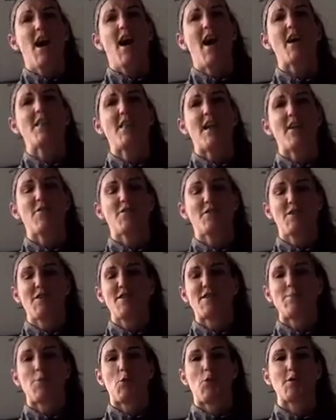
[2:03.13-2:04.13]
I love a good
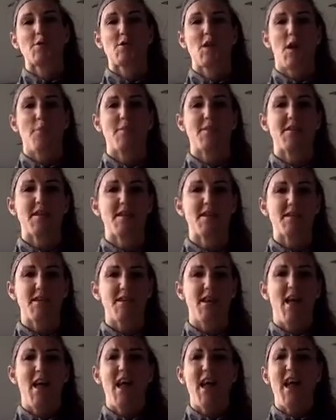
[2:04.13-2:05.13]
sports competition,
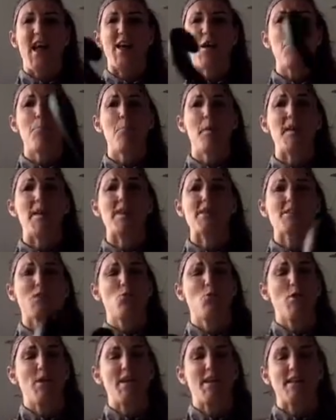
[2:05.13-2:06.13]
and a minute to
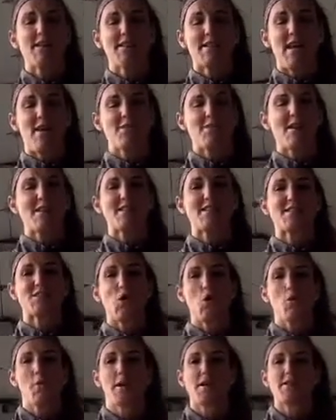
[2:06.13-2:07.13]
win it sounds like
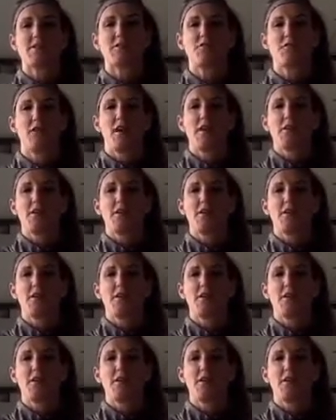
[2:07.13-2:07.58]
so much fun.